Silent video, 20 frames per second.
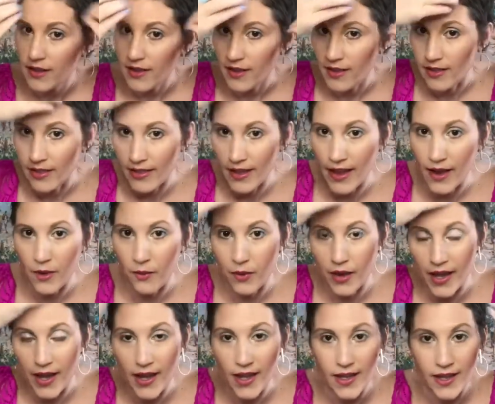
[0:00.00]
that
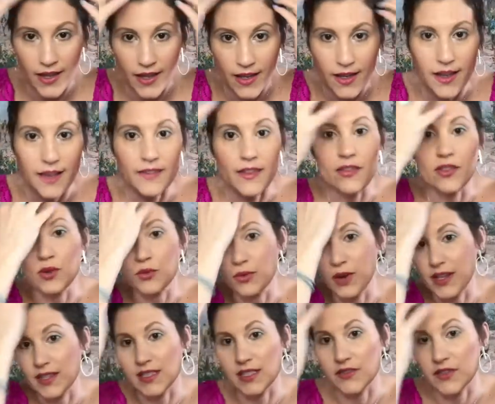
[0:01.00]
way, and then the
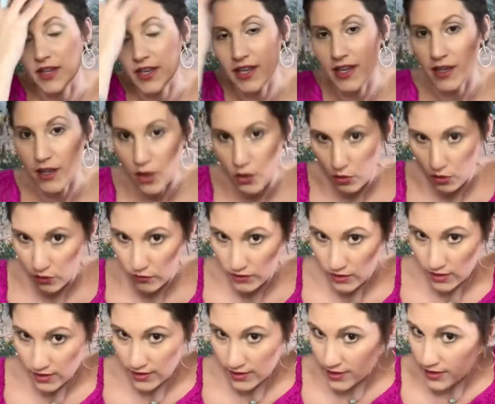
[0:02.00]
rest of it can go over.
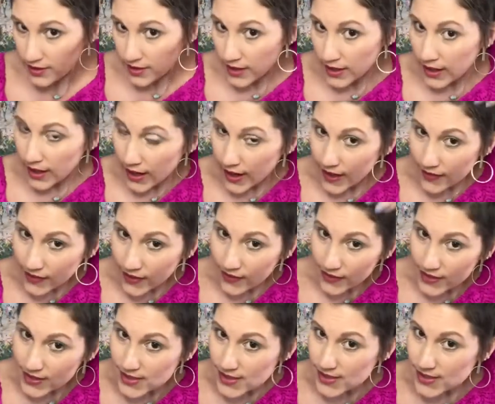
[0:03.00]
And then
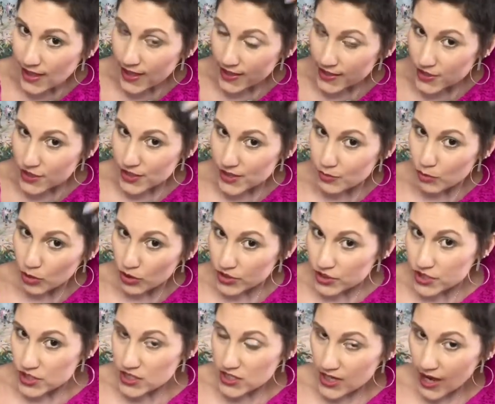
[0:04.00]
this, I just
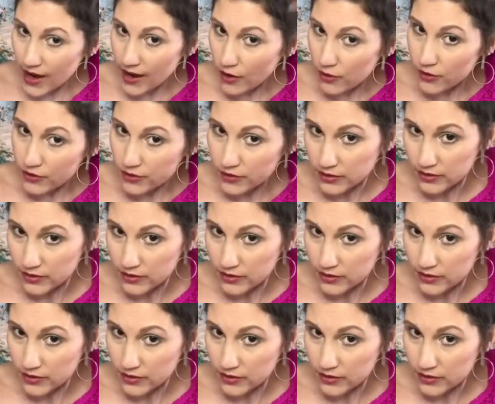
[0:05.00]
push down.